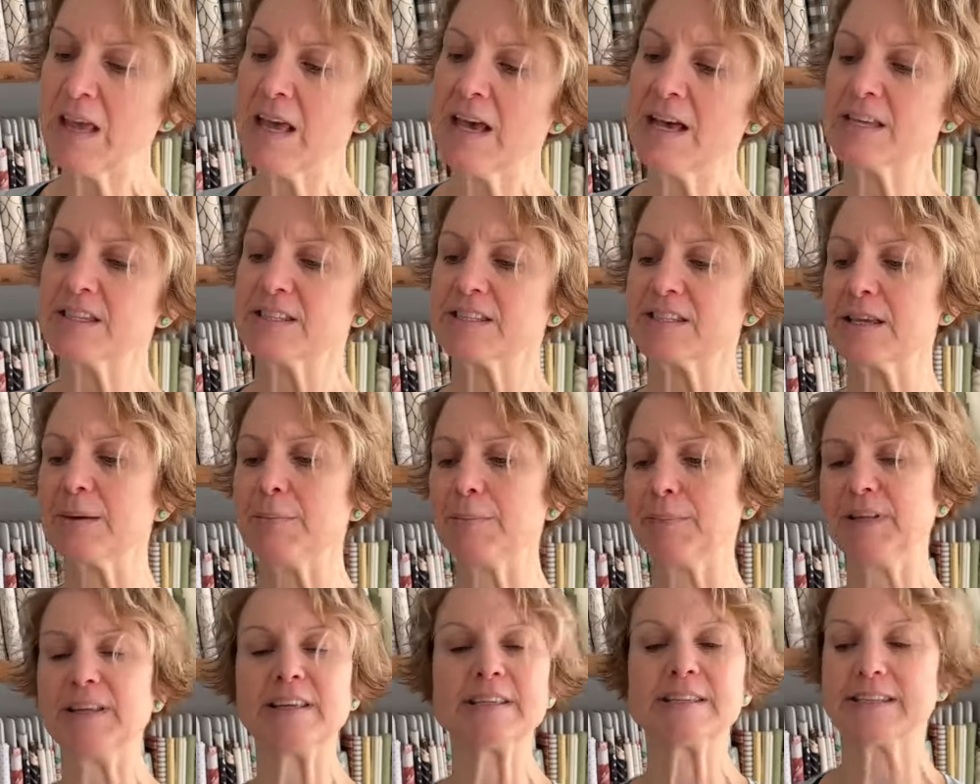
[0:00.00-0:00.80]

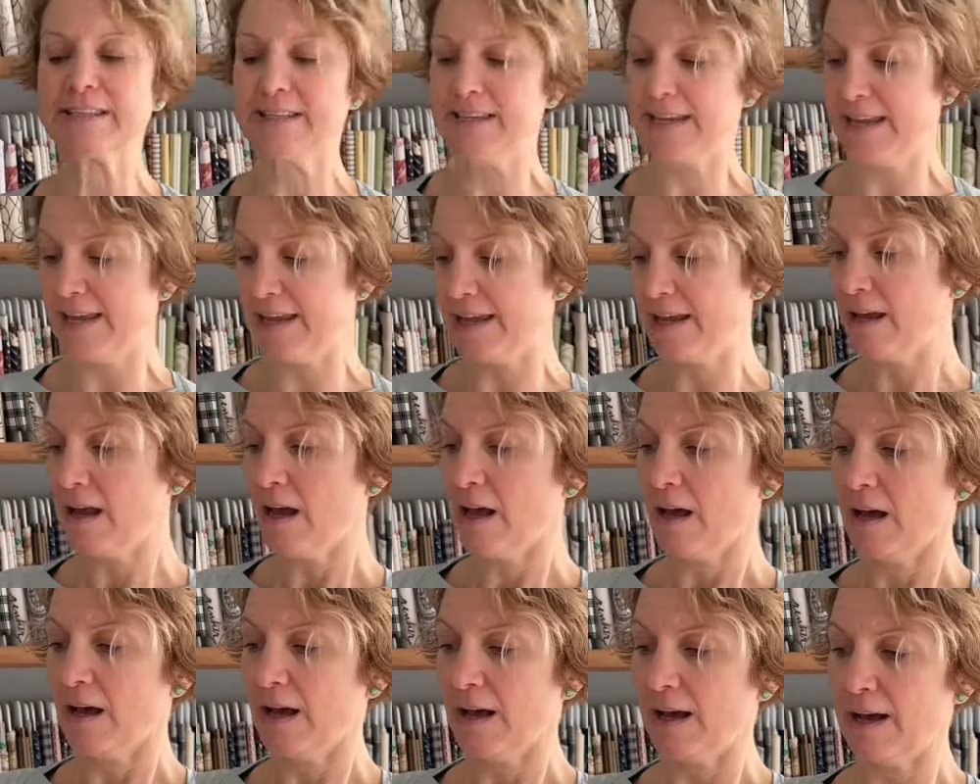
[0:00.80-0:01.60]
Simplicity
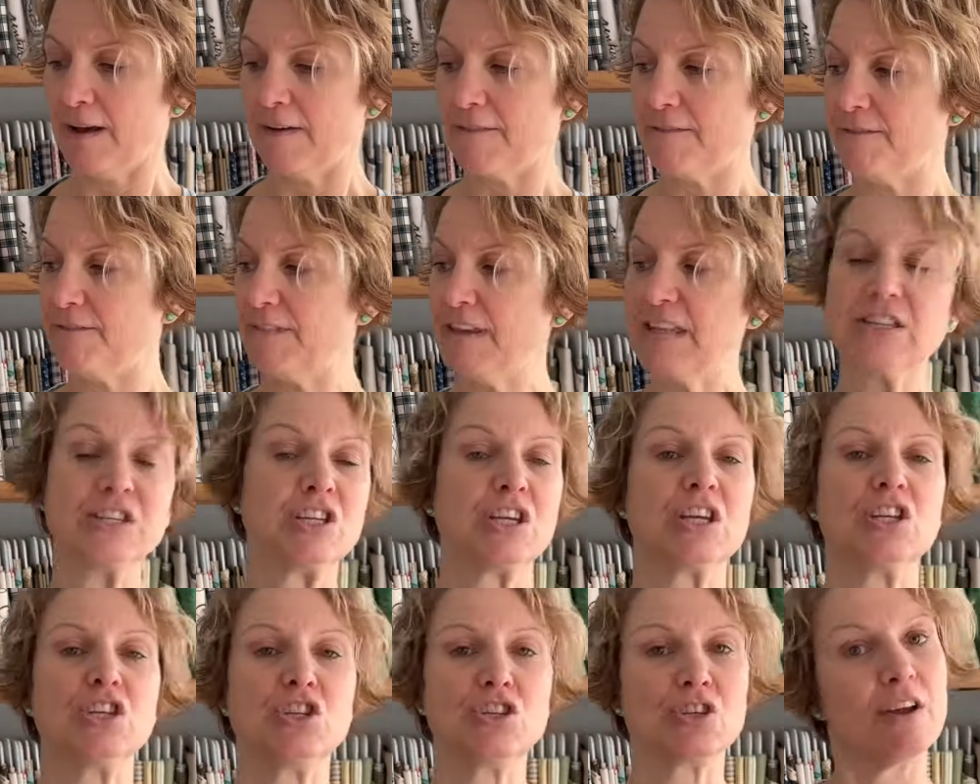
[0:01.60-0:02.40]

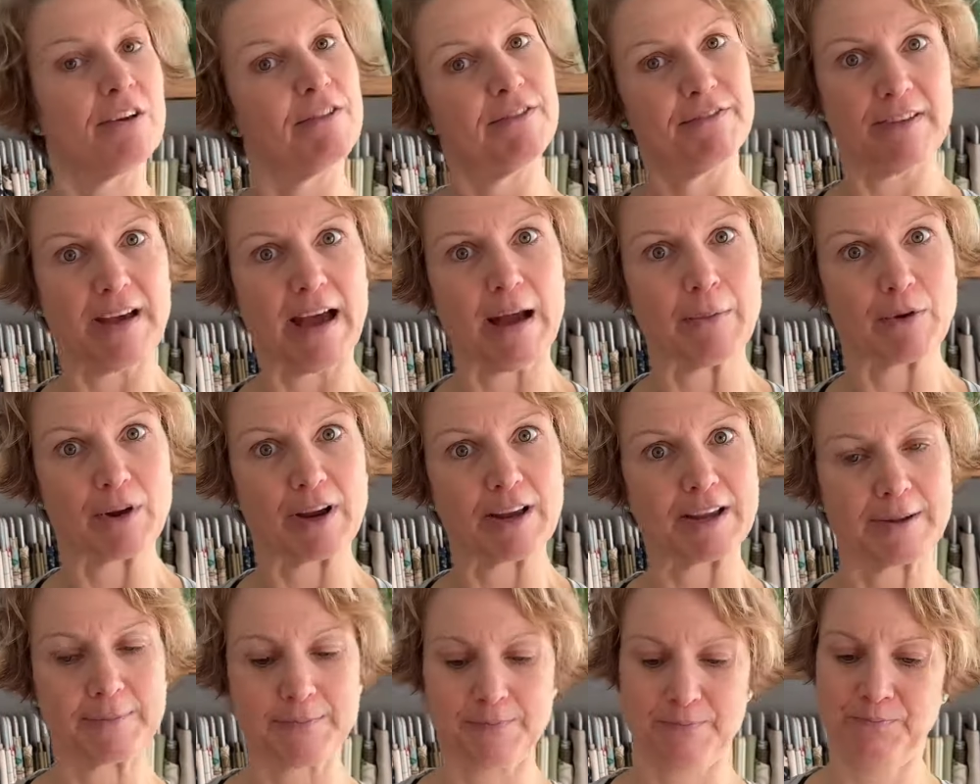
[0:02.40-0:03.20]
vintage fabric.
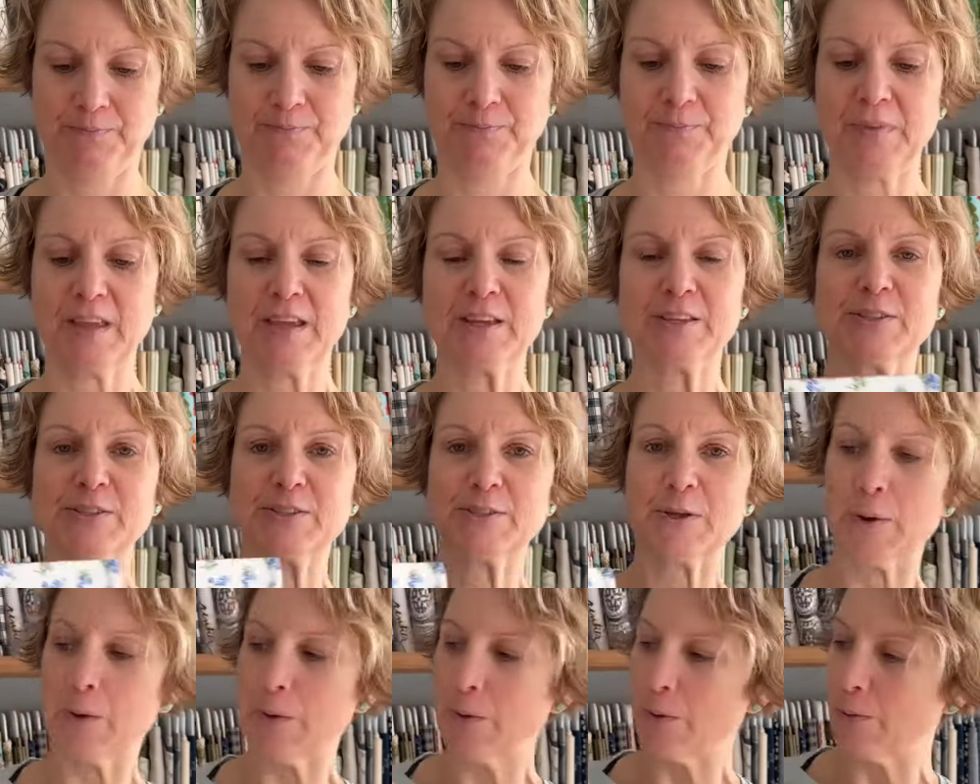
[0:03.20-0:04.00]

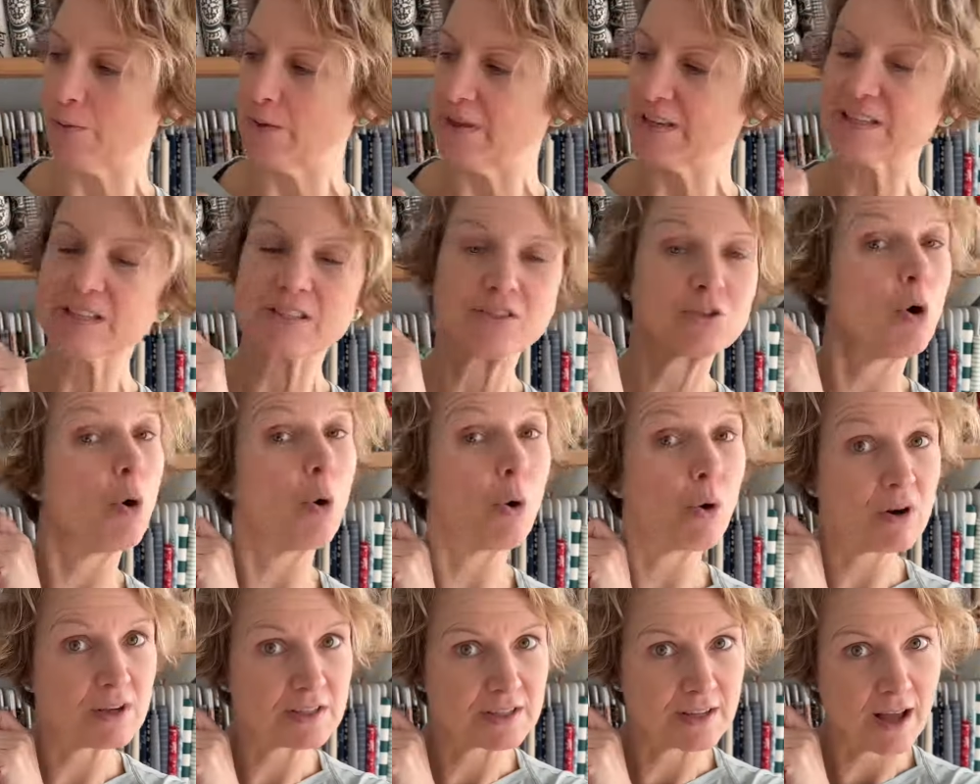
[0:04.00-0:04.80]
So this is a
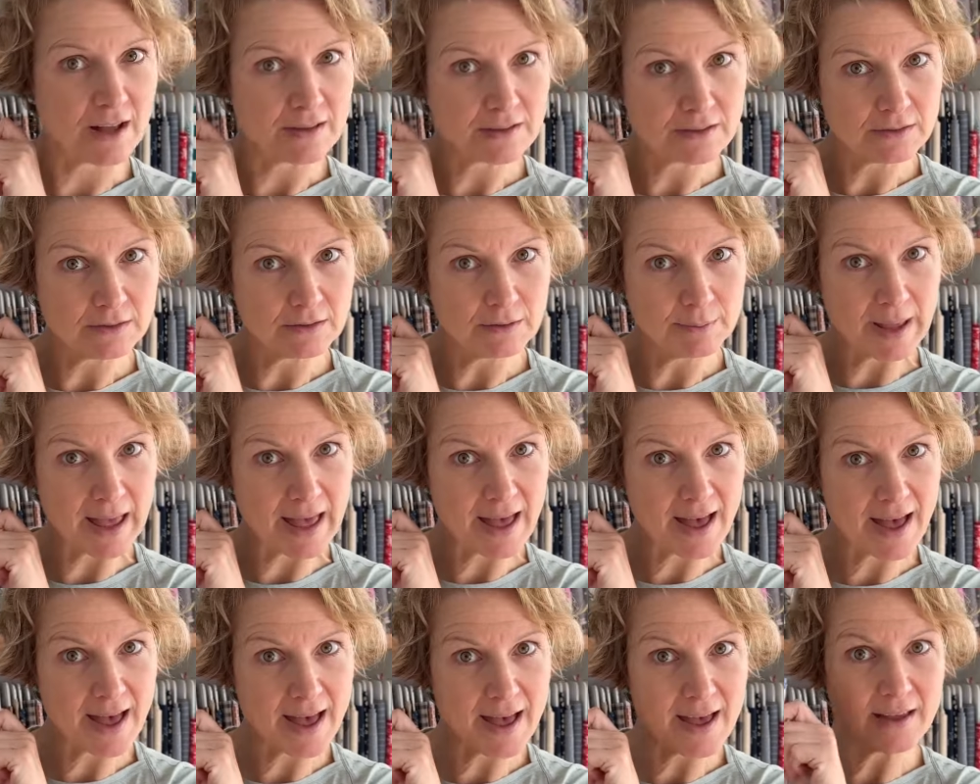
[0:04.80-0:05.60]
horizontal
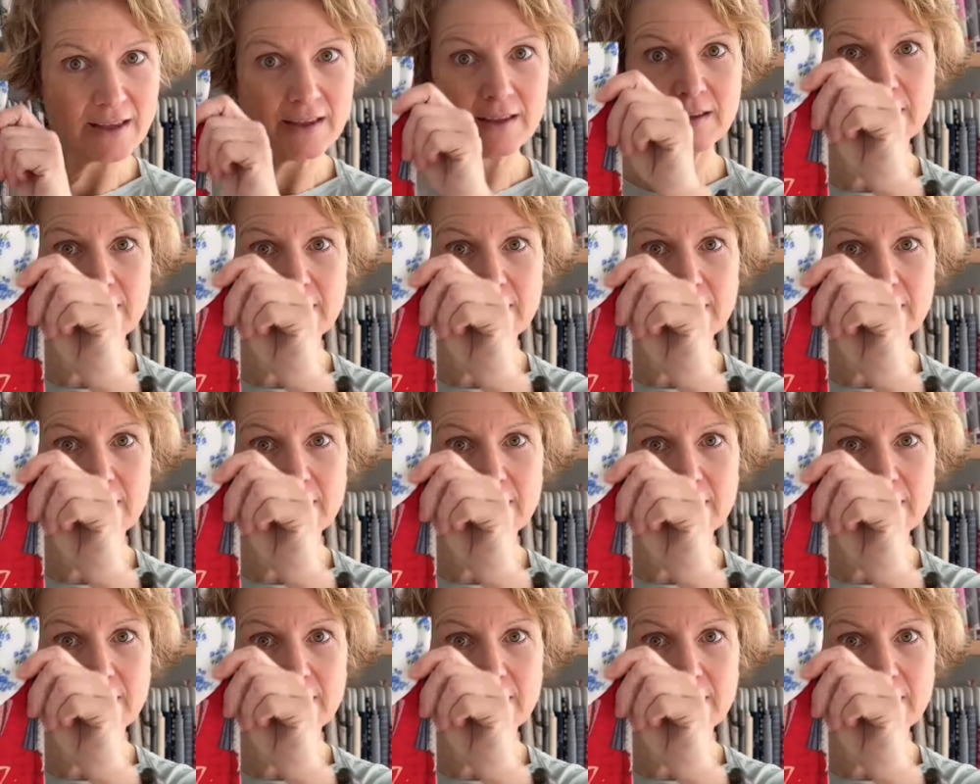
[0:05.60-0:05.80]
bag,